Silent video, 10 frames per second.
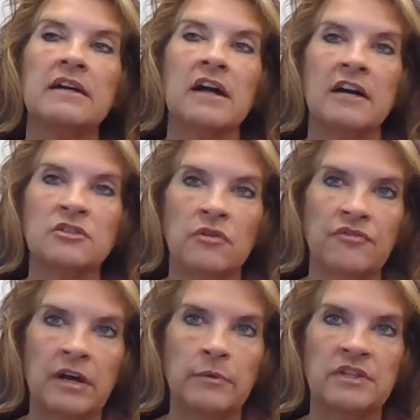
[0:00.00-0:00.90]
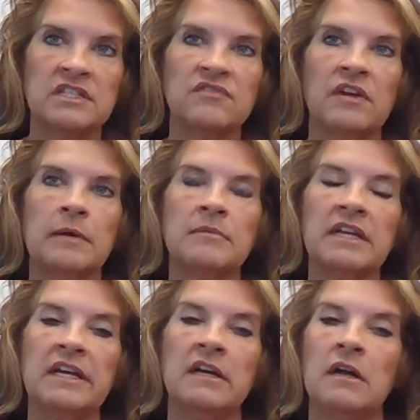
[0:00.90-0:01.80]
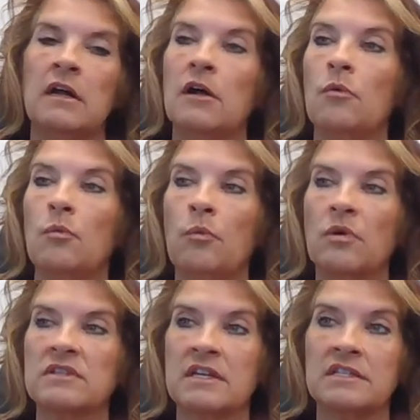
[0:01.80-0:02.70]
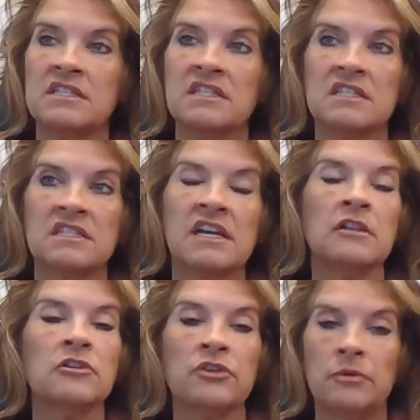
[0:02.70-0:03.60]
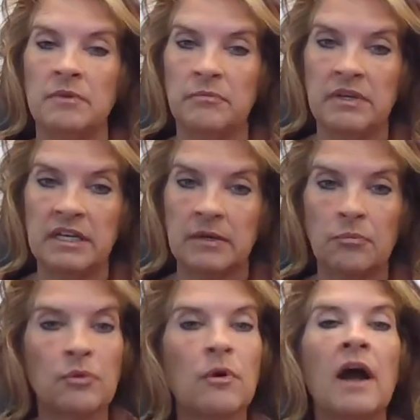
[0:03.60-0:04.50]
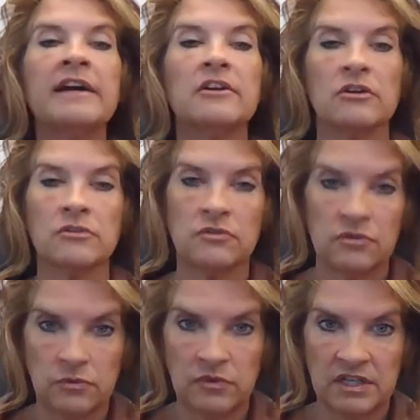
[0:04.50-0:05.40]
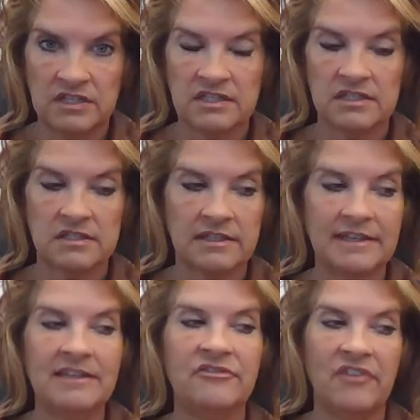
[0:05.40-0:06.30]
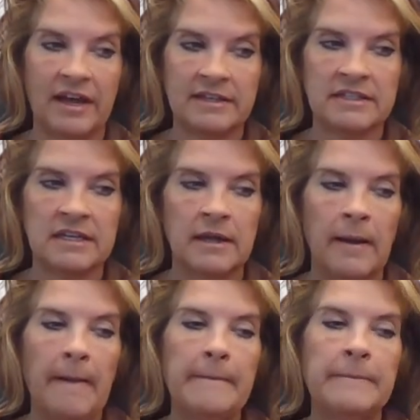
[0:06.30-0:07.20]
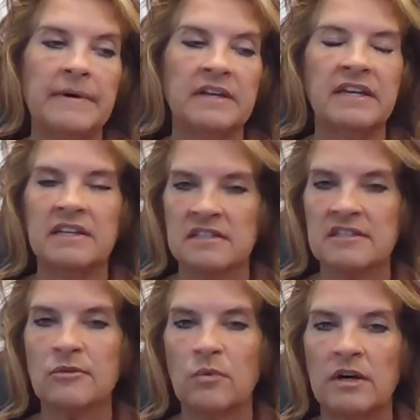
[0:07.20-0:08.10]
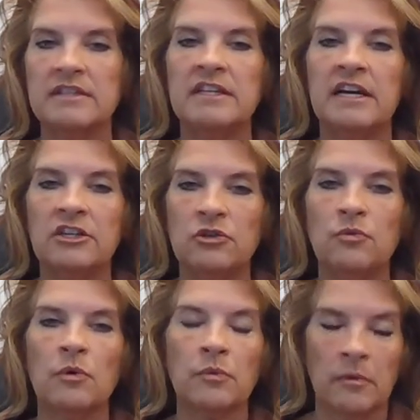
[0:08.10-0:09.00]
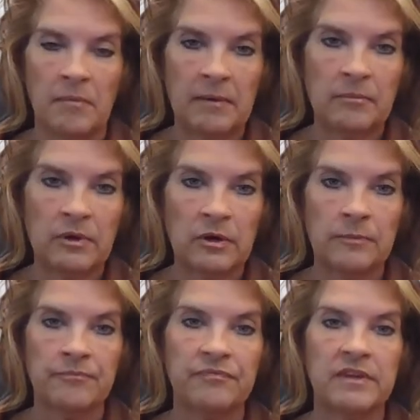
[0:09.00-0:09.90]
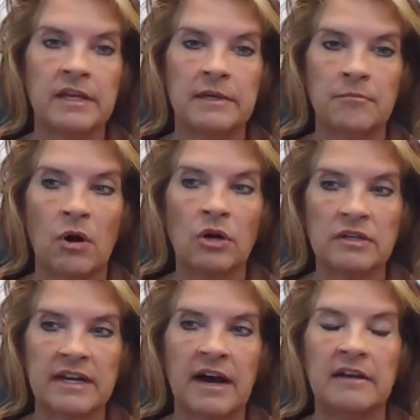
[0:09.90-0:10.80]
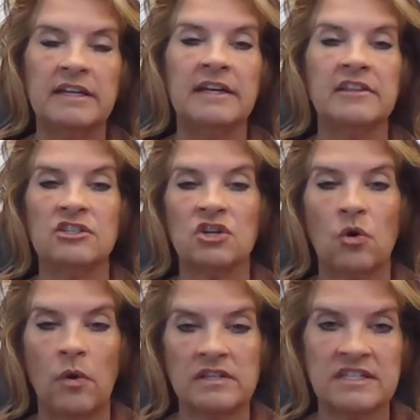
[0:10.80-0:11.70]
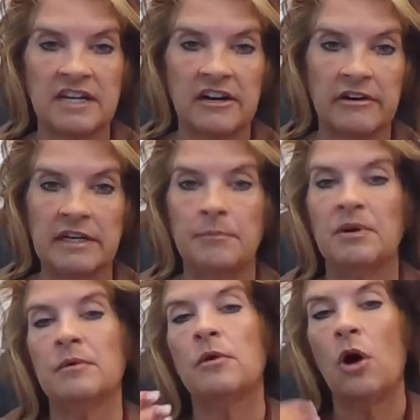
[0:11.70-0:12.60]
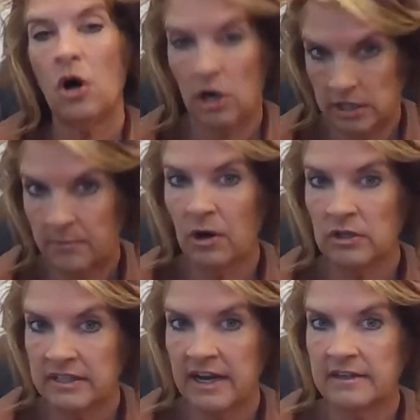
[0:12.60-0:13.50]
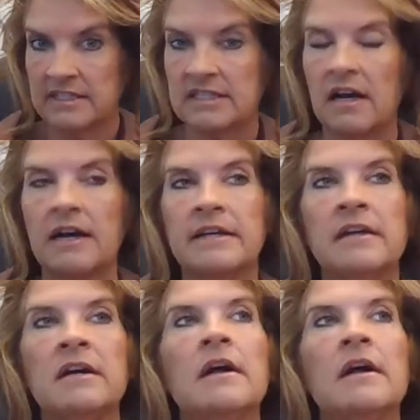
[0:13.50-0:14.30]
got into a fight with his family, was a stellar human being prior to this event, but he is the one that you will remember in Martin County in the Tequesta area, but on the Martin County side.